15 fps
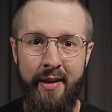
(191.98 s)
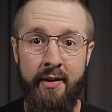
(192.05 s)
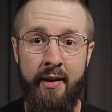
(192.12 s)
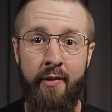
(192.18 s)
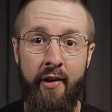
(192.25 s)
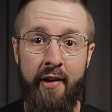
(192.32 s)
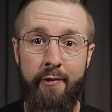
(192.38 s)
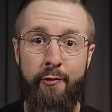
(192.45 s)
Now
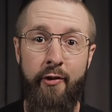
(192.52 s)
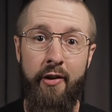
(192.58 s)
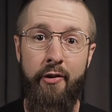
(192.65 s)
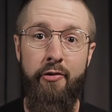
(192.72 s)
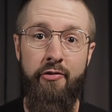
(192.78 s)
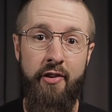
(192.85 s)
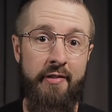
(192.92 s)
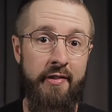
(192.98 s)
let's follow
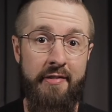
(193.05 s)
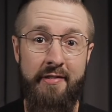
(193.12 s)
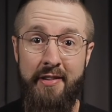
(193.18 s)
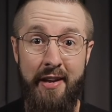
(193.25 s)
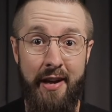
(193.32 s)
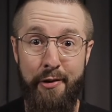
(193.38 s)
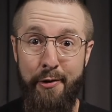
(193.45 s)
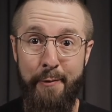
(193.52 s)
Jesus
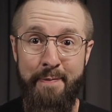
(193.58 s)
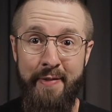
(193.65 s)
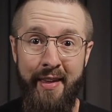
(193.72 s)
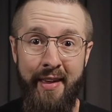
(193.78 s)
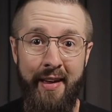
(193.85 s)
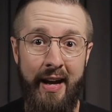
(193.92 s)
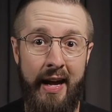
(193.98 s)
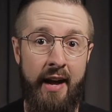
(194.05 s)
together.
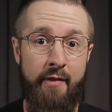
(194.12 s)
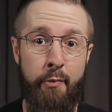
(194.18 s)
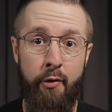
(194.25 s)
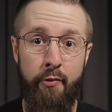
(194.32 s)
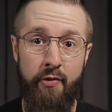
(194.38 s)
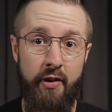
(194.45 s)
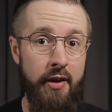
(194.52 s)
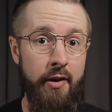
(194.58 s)
I have more
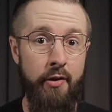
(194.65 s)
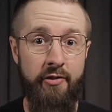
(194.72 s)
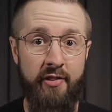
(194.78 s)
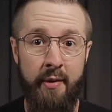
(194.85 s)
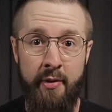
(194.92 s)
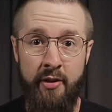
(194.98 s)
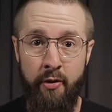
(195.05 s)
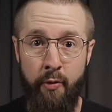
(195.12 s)
videos
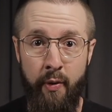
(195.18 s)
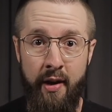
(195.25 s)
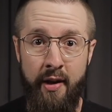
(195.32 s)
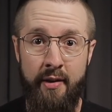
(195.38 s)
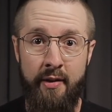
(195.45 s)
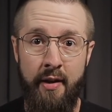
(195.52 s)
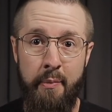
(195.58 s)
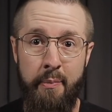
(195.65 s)
coming your way.
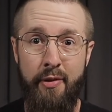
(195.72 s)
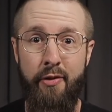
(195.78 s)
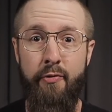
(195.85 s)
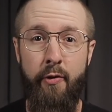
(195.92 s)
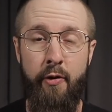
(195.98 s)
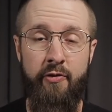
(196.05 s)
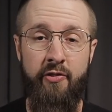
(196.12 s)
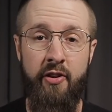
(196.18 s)
Be the
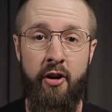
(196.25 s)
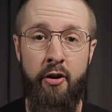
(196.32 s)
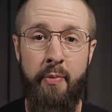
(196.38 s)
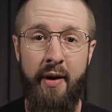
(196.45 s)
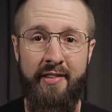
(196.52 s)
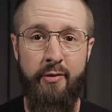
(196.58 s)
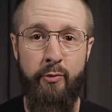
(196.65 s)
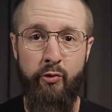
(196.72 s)
first to know
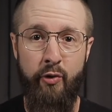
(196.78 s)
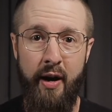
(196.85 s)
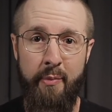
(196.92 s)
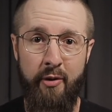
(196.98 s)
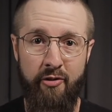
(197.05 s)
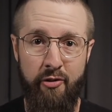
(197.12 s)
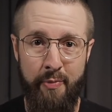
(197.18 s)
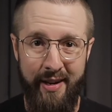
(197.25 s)
by
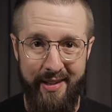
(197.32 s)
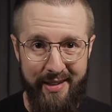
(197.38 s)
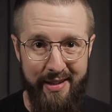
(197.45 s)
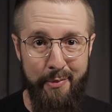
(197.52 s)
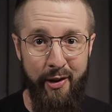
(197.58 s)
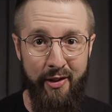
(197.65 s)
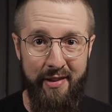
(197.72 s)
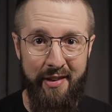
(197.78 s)
subscribing to my
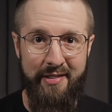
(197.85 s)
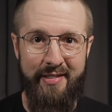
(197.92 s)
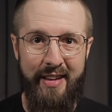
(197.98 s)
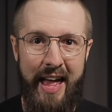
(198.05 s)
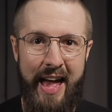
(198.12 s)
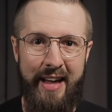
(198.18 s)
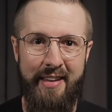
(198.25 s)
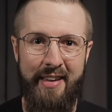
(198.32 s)
email list
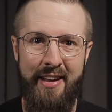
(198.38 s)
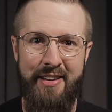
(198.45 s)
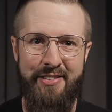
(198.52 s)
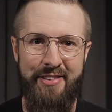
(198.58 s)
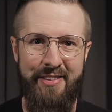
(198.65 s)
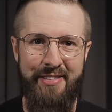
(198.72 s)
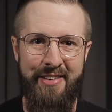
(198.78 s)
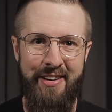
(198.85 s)
at
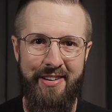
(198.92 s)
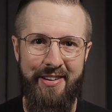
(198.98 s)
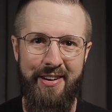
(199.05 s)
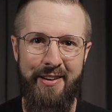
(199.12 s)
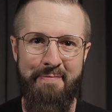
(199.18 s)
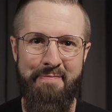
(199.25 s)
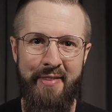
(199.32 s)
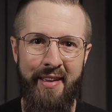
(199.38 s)

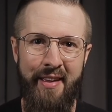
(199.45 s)
kadeyoung.com.